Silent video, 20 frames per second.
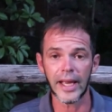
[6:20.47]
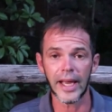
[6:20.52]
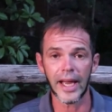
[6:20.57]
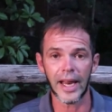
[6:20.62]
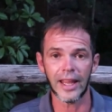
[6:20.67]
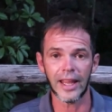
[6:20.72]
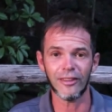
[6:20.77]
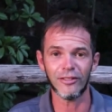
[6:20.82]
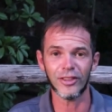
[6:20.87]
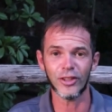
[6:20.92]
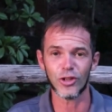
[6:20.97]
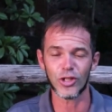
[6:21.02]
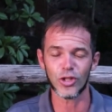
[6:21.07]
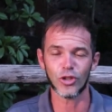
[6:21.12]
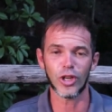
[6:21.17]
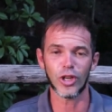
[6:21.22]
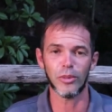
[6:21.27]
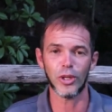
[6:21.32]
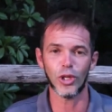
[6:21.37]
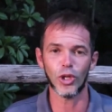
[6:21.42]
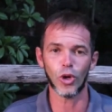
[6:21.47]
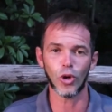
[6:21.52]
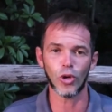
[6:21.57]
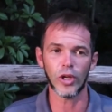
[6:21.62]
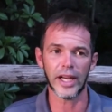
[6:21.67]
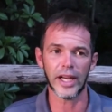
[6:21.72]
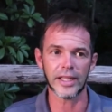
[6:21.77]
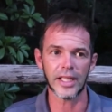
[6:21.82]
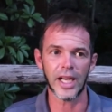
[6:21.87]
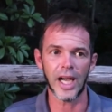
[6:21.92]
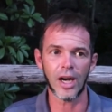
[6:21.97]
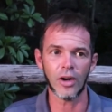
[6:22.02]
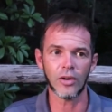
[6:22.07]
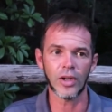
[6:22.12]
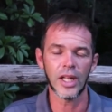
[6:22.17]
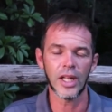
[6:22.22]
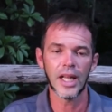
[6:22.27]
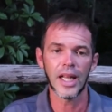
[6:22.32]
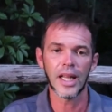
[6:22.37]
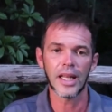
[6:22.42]
again, if there is gonna be no
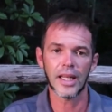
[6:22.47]
lockdown,